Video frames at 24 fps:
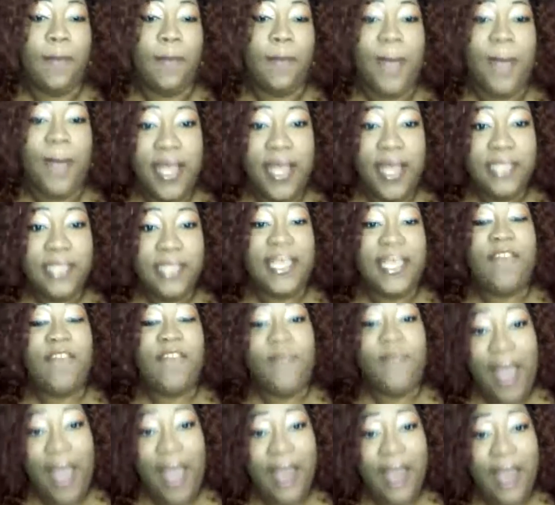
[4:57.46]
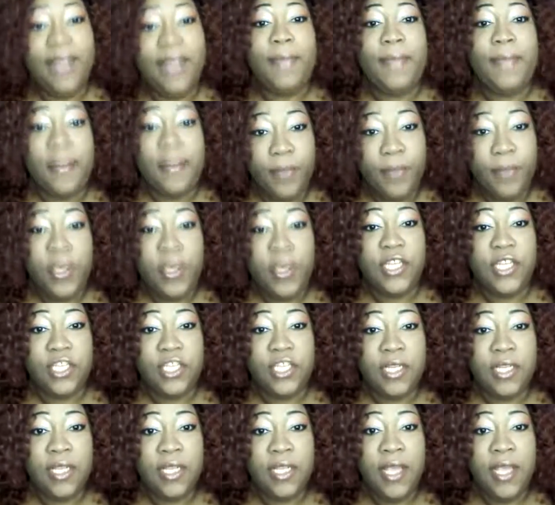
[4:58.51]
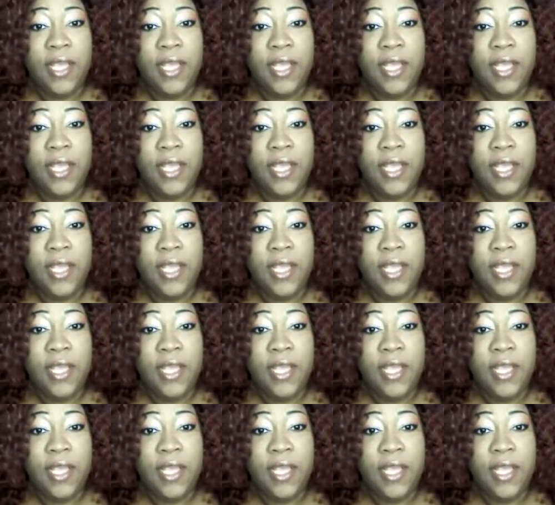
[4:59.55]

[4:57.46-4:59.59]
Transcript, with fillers: of buttons have finally been pushed.